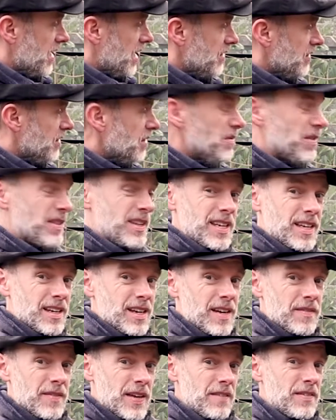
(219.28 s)
I don't think
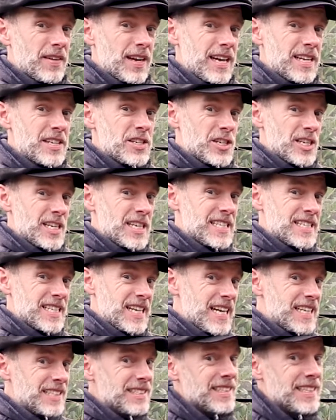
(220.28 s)
I've ever had chillies
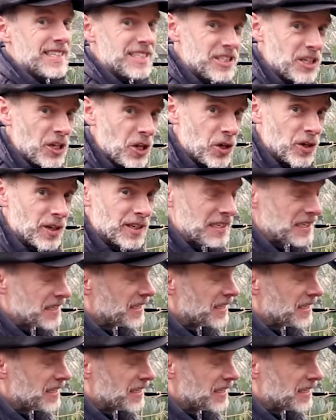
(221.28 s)
last this long.